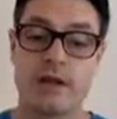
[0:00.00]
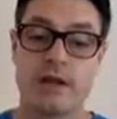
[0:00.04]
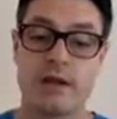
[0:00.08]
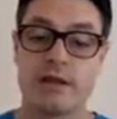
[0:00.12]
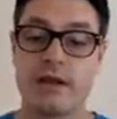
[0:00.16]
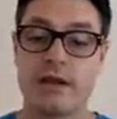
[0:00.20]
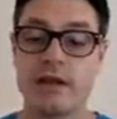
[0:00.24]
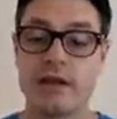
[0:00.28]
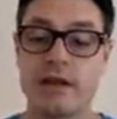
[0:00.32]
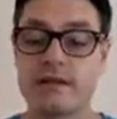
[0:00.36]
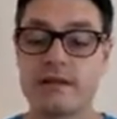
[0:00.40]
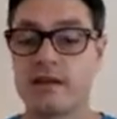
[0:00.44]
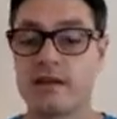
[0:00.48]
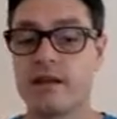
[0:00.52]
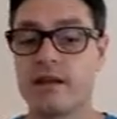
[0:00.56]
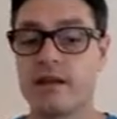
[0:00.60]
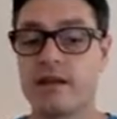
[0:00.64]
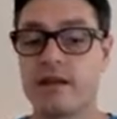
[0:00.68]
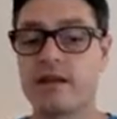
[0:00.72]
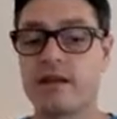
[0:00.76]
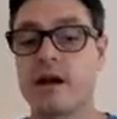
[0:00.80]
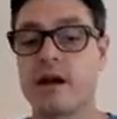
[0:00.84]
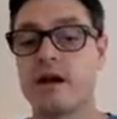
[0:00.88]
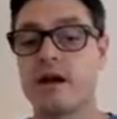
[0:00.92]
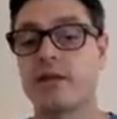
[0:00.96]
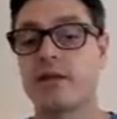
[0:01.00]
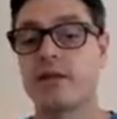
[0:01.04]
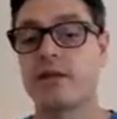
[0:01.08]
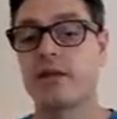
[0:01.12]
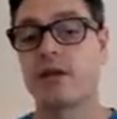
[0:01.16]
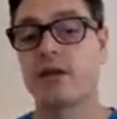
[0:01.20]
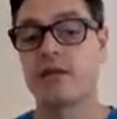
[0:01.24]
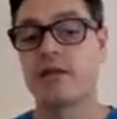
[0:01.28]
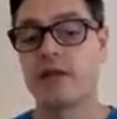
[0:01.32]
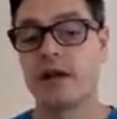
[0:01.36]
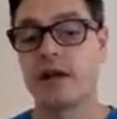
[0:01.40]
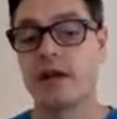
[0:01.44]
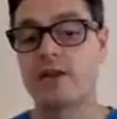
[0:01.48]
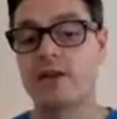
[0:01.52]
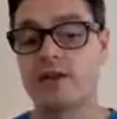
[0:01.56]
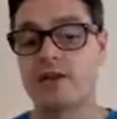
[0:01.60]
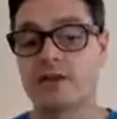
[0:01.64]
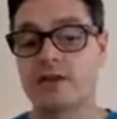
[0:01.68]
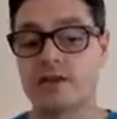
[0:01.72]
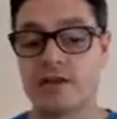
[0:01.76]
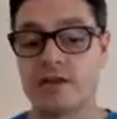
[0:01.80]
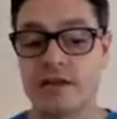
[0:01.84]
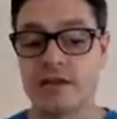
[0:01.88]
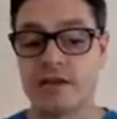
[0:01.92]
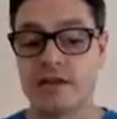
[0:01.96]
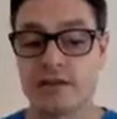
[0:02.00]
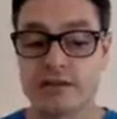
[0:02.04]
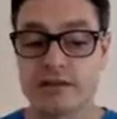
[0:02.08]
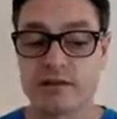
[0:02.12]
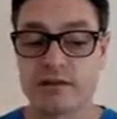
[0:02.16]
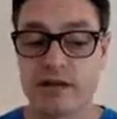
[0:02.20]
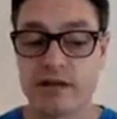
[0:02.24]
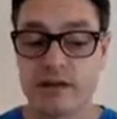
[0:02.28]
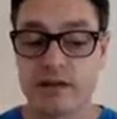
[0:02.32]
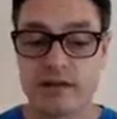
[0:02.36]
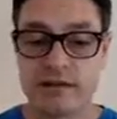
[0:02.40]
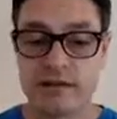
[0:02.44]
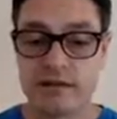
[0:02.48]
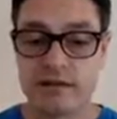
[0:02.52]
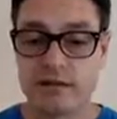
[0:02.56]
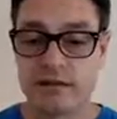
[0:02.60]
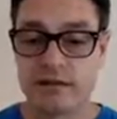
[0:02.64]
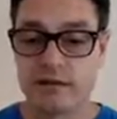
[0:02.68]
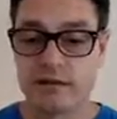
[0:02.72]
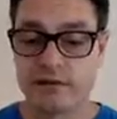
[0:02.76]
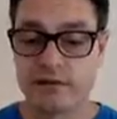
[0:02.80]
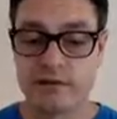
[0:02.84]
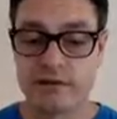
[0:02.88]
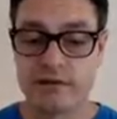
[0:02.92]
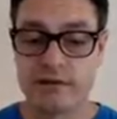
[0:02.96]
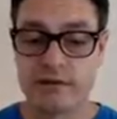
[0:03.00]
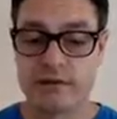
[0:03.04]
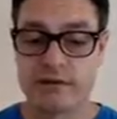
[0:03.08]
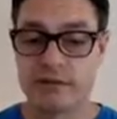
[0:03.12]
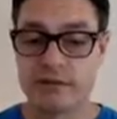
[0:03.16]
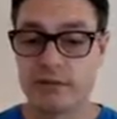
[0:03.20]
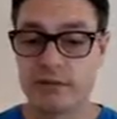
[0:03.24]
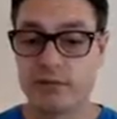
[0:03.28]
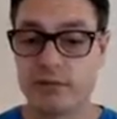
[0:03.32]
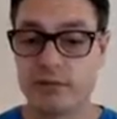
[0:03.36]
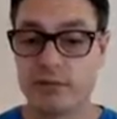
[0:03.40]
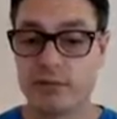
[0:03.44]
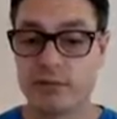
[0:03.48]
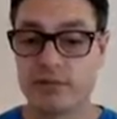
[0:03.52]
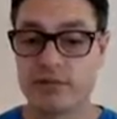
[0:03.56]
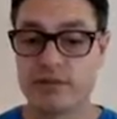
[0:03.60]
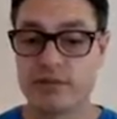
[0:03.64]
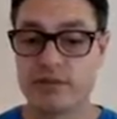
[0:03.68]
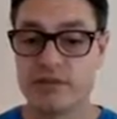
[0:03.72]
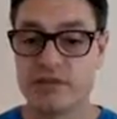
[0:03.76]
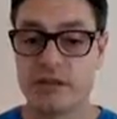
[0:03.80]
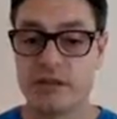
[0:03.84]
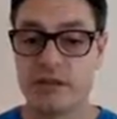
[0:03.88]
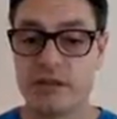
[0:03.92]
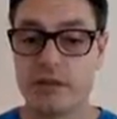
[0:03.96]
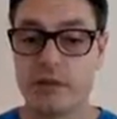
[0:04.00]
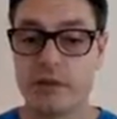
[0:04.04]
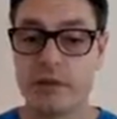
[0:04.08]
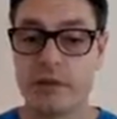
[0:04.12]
The next scenes are the coronation scenes, and very simple scene.